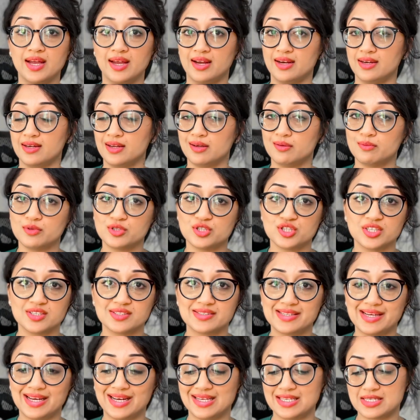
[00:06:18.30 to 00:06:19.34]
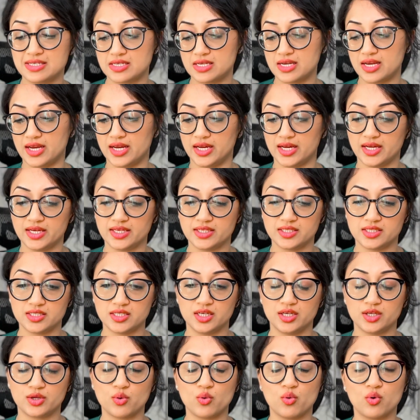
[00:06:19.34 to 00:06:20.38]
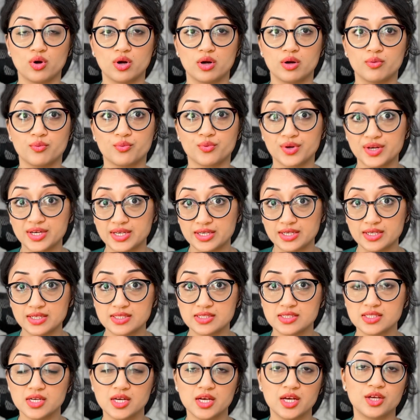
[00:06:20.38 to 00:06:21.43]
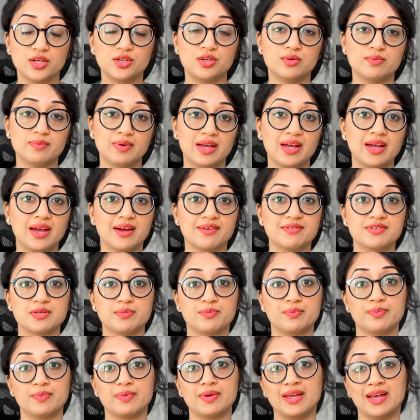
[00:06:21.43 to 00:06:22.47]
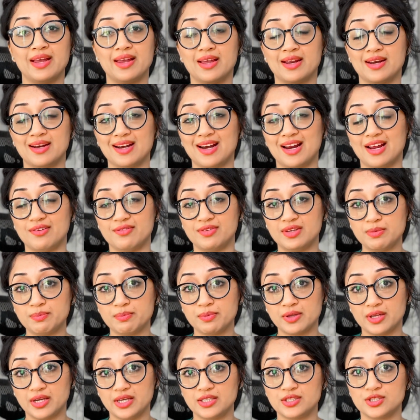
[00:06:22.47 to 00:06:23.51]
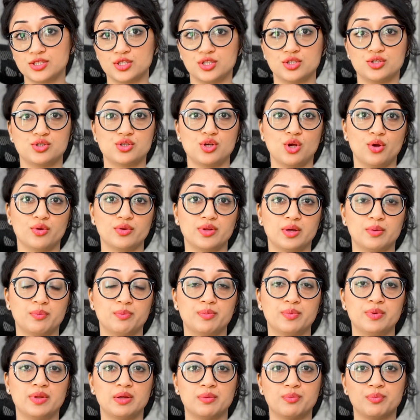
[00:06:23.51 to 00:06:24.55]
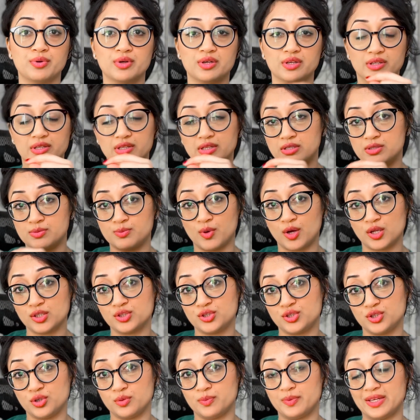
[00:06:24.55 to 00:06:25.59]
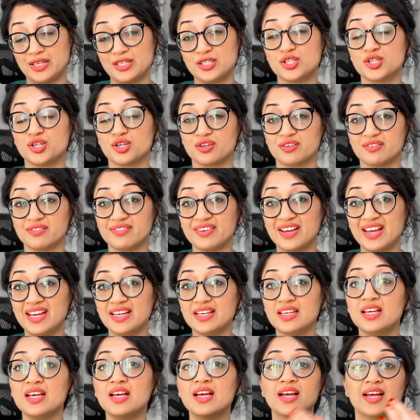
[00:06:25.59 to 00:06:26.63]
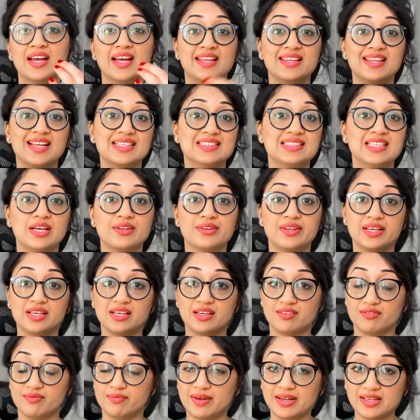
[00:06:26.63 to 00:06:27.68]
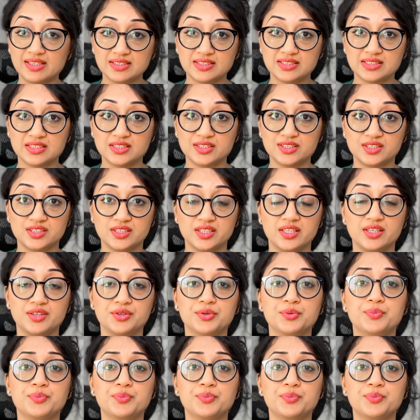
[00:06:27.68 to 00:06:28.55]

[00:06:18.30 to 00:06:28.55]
and imaging tests and your readings, you may have to get an IV placed. So they'll put a small tube into your vein, and that's how they give medicines to you